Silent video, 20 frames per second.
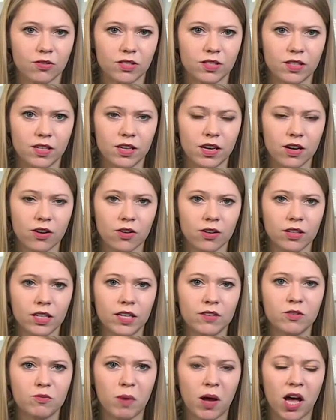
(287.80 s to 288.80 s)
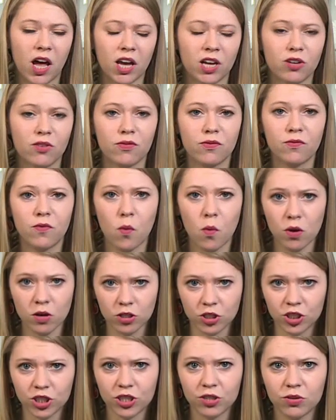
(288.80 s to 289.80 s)
Now, Seairaha leaves behind
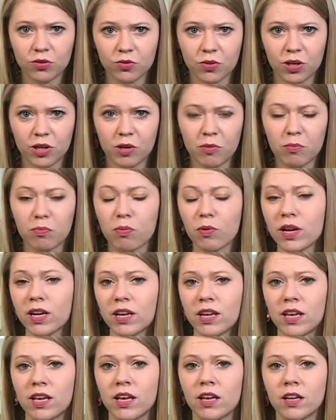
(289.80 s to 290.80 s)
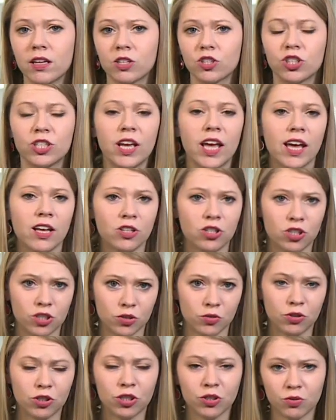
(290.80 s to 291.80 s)
four children. Brittany, she
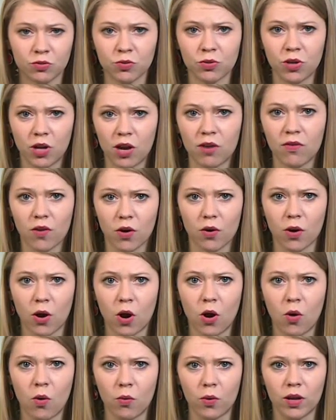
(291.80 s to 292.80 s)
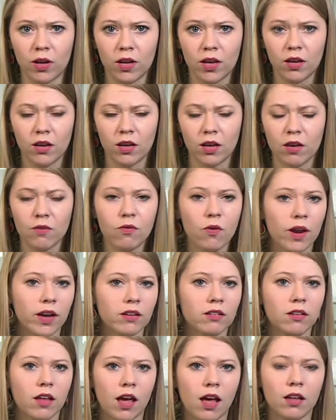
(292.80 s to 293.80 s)
had two children of her own.
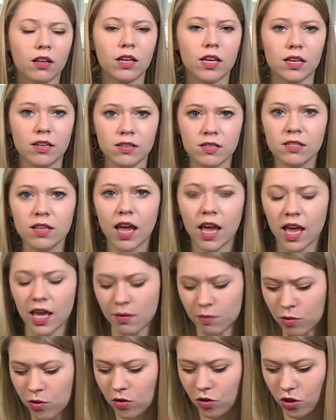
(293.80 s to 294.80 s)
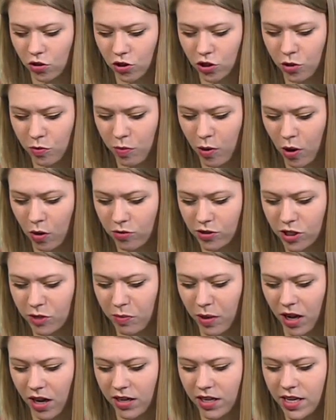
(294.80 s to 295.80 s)
If Randle L. is able to
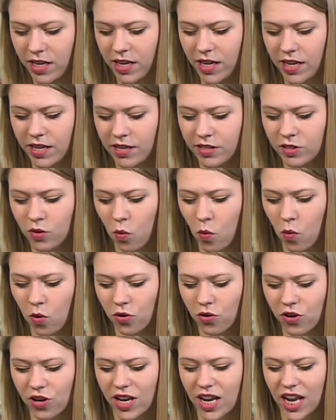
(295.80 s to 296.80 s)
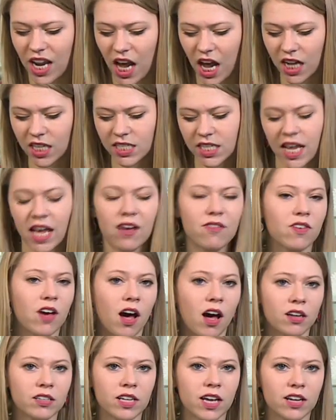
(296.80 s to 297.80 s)
post bond, he is ordered not to
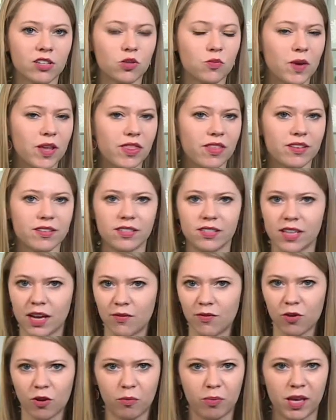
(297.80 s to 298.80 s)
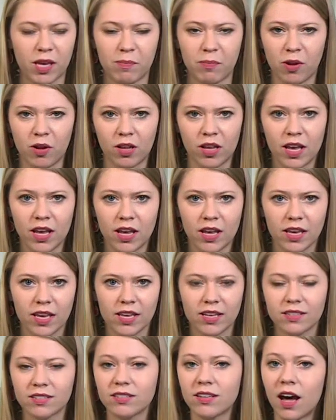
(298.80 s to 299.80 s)
have contact with several people.
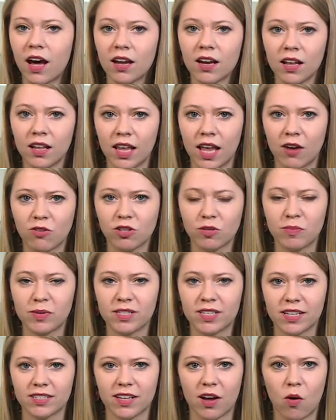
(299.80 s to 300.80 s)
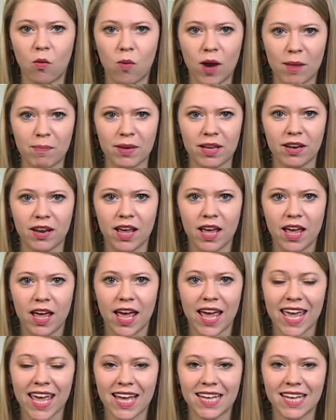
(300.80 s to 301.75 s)
He is not allowed to possess a weapon,